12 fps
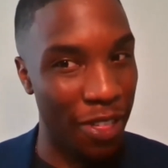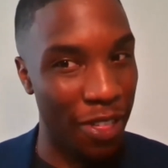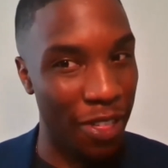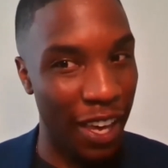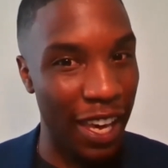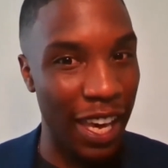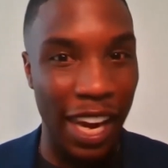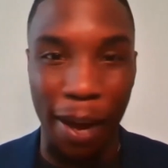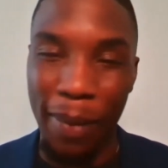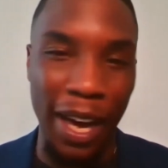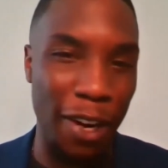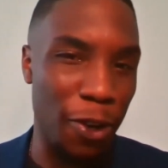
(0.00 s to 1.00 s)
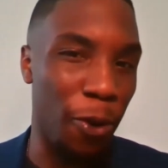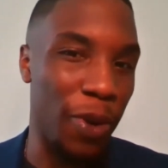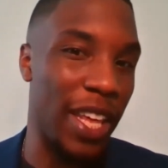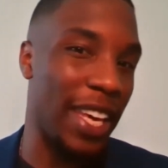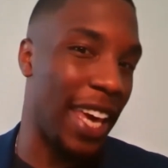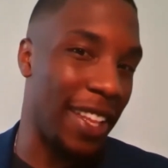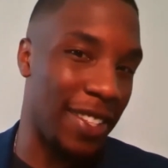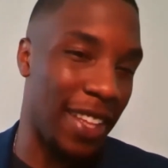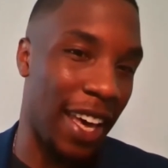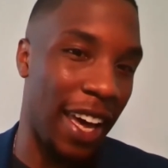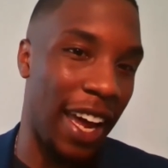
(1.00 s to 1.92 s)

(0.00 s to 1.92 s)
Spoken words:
thing, and I'm not totally against that.